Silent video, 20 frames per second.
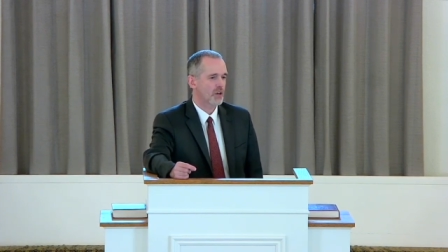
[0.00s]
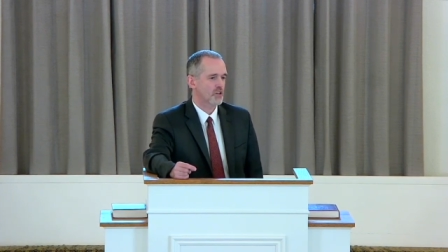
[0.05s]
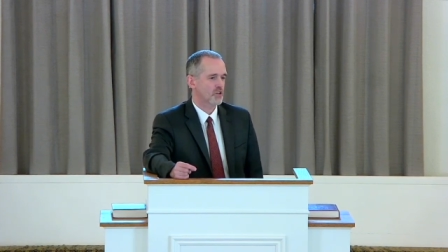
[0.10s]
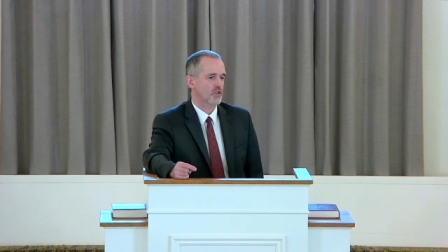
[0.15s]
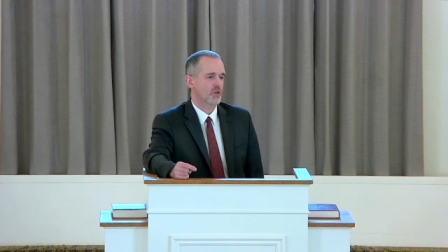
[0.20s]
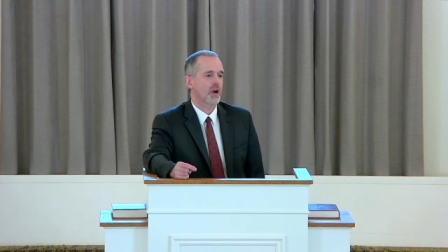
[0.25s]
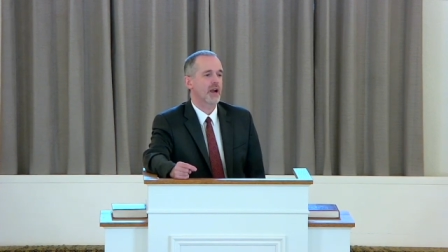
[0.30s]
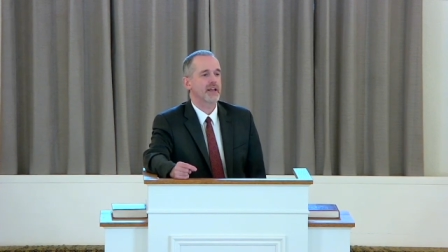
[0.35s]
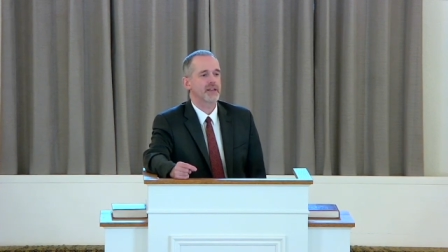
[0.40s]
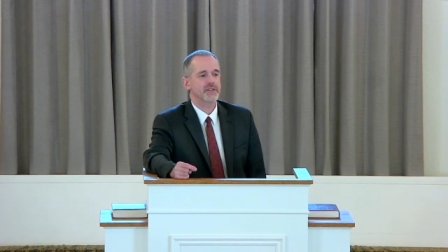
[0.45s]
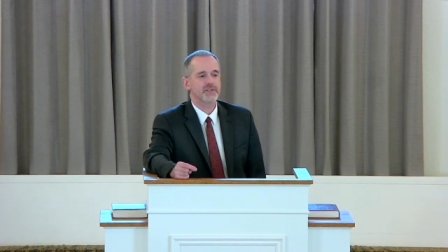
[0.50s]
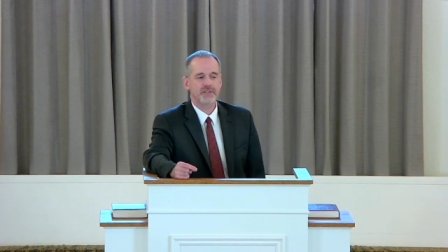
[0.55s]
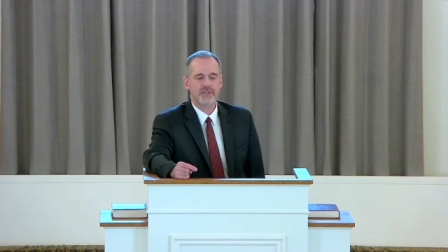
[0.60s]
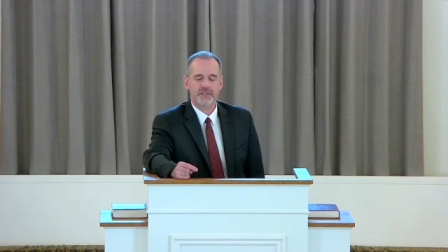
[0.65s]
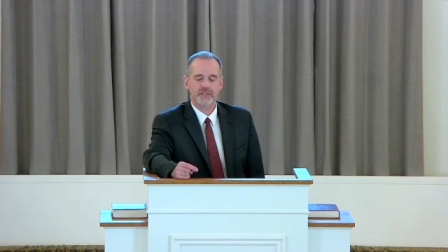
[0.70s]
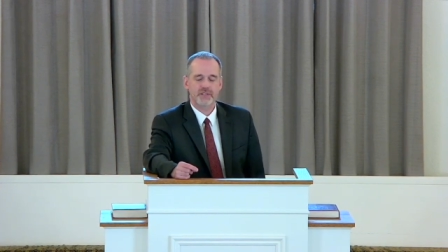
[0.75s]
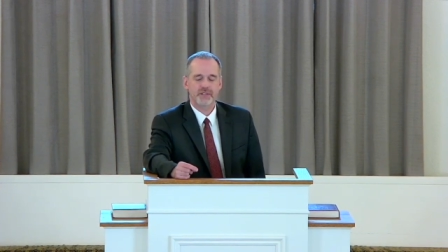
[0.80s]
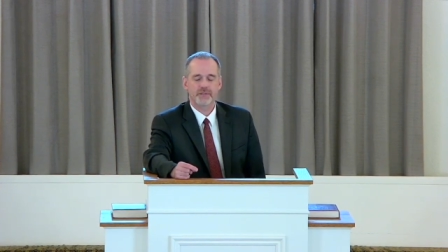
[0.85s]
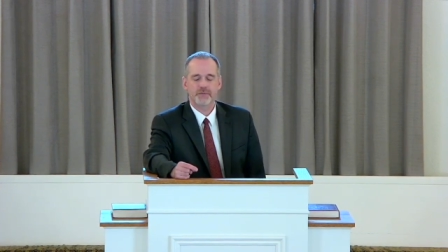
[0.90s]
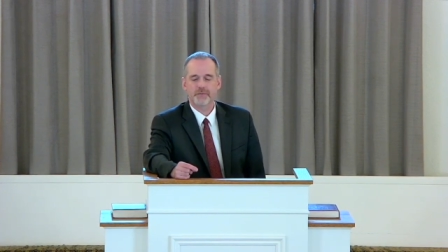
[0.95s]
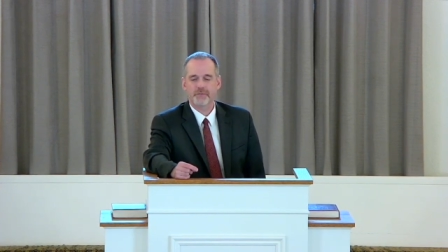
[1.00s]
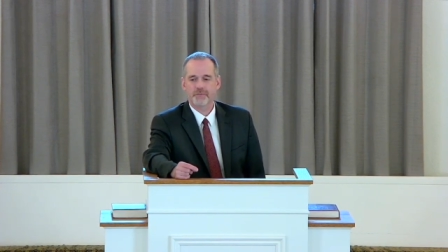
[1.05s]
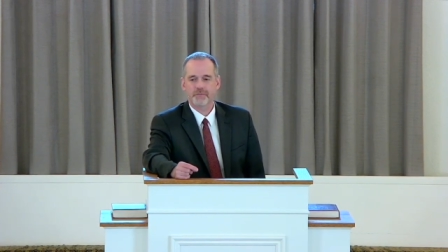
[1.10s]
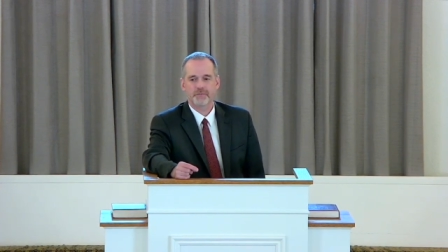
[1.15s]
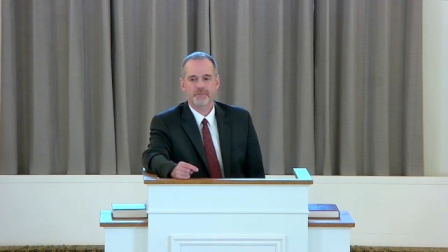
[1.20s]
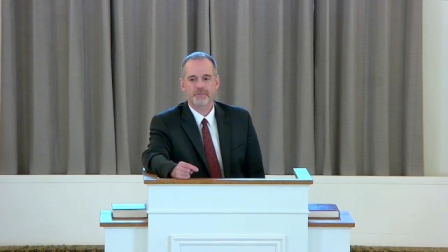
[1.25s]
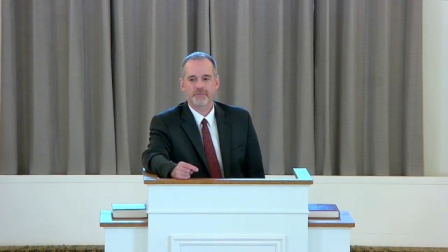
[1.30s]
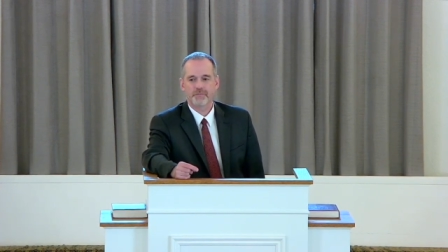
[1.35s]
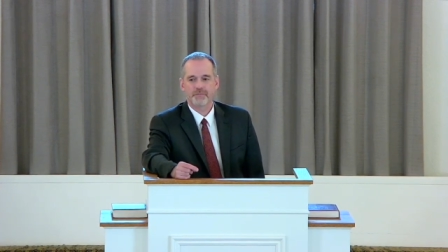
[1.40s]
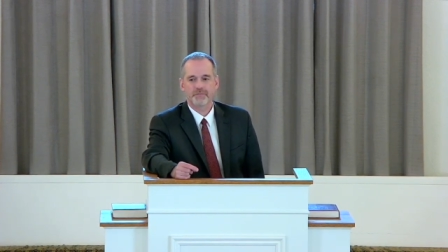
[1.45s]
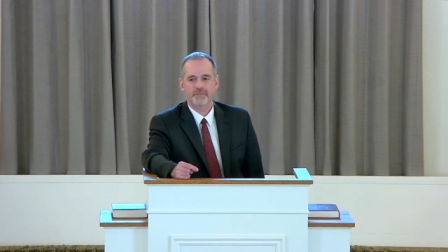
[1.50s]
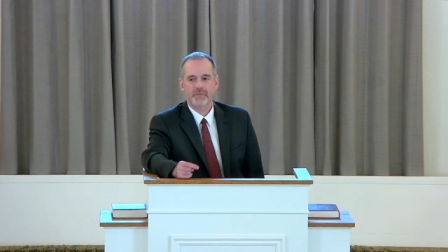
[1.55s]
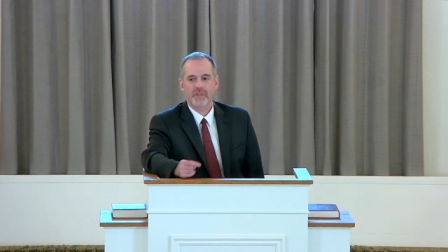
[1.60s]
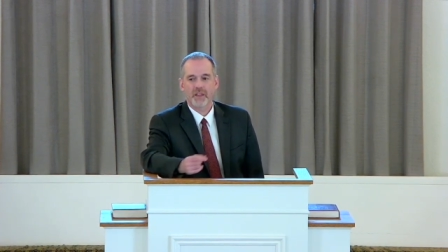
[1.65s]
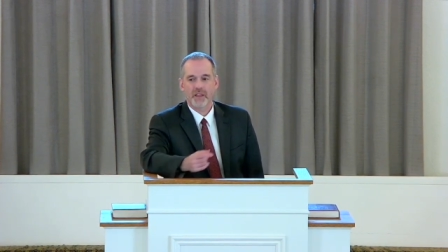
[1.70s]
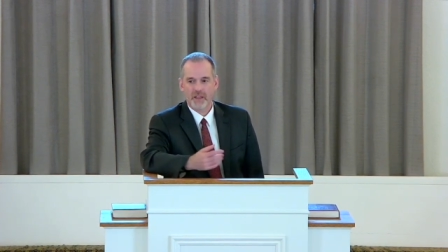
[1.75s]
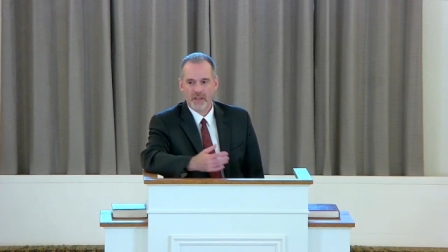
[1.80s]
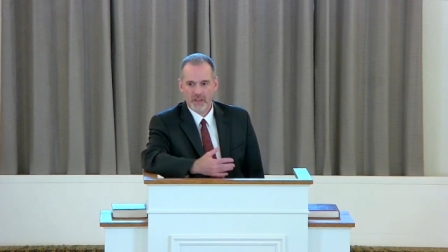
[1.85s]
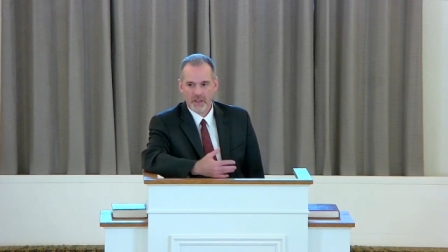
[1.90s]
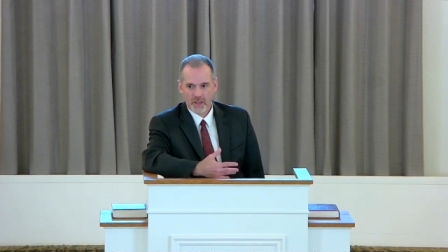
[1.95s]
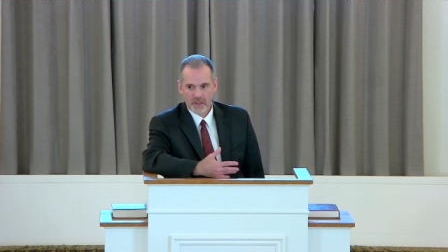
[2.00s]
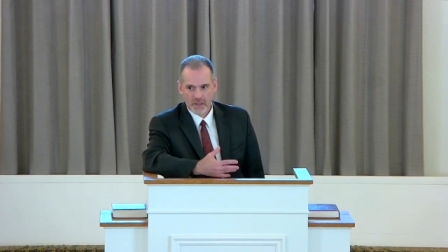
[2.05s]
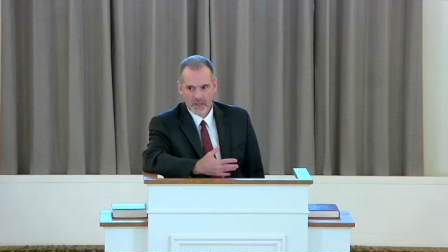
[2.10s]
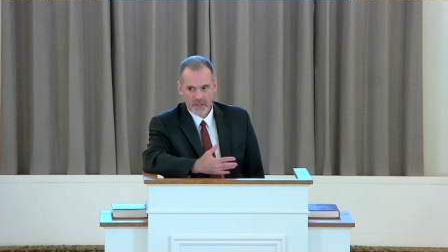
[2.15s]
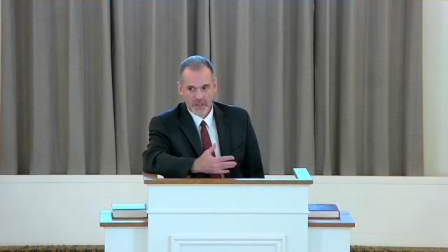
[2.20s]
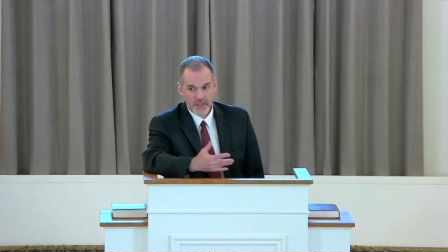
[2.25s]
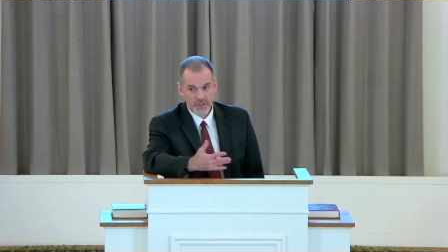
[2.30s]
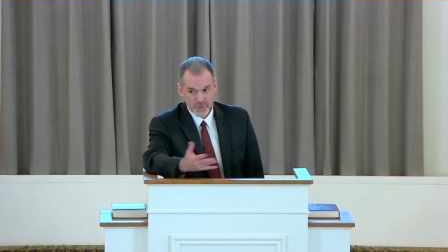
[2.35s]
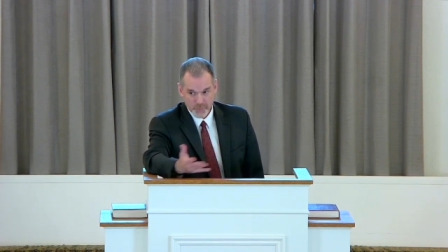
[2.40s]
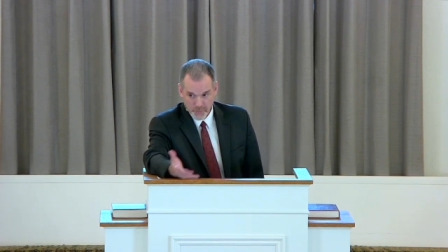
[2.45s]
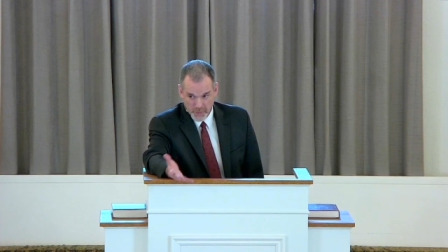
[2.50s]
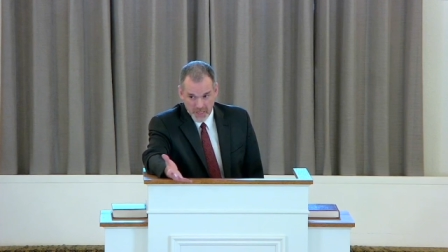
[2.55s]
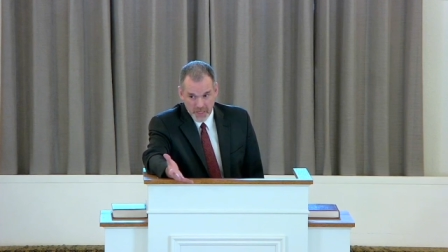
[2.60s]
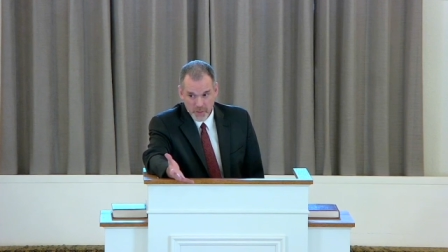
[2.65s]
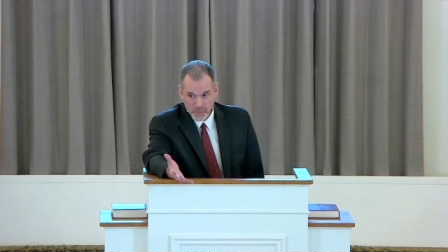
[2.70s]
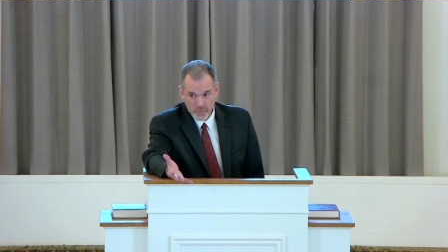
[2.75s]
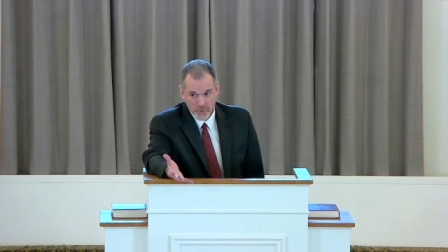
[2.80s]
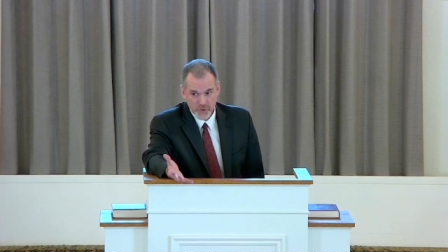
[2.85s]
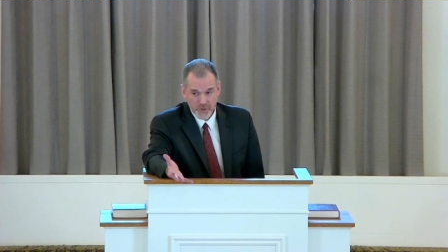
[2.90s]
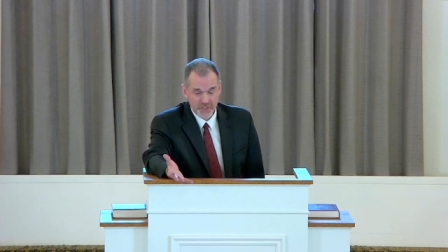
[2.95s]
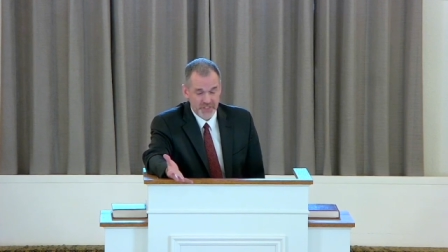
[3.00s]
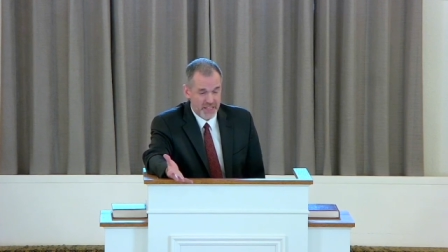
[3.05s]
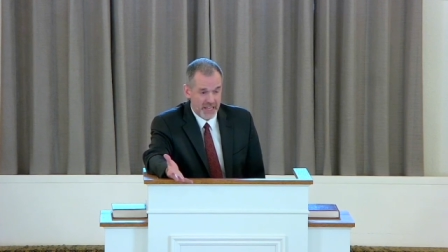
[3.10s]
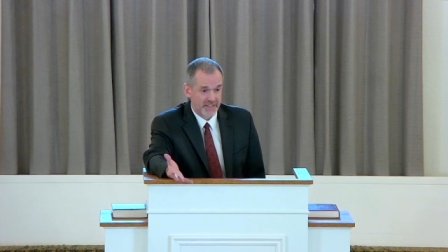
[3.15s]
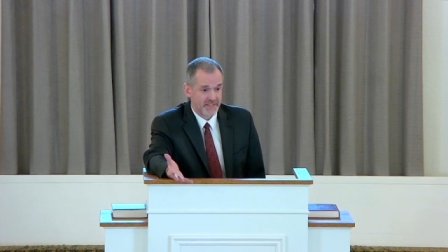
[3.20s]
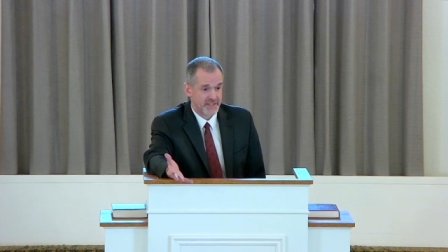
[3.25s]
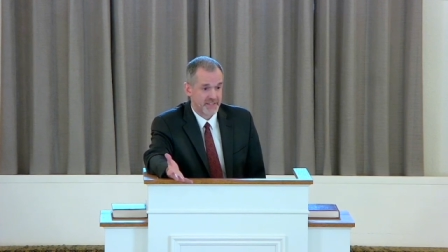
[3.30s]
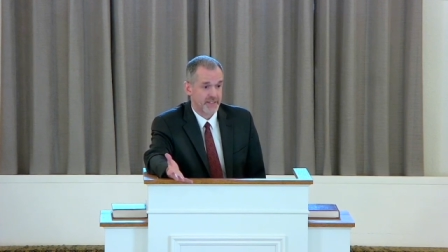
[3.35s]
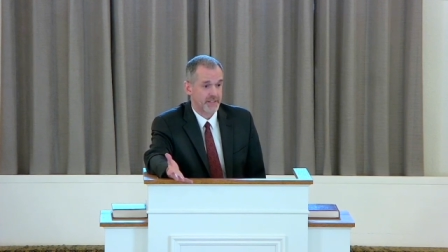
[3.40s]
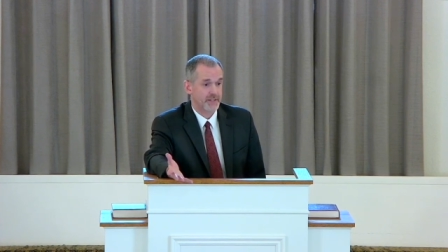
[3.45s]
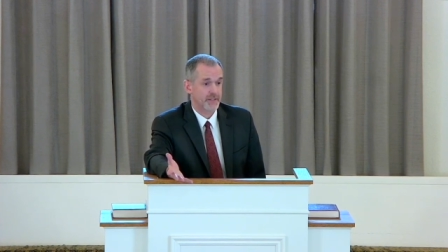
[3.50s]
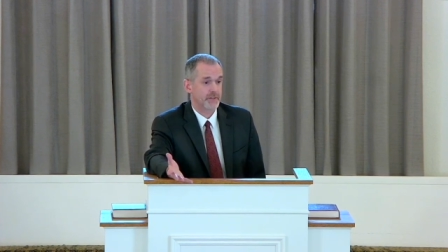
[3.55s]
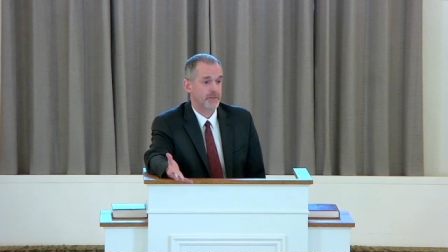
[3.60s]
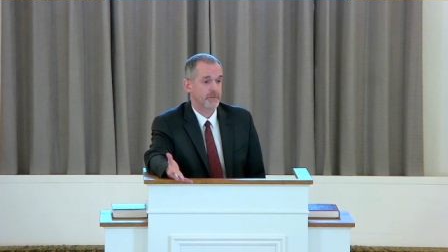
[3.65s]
Christ, He's being presented.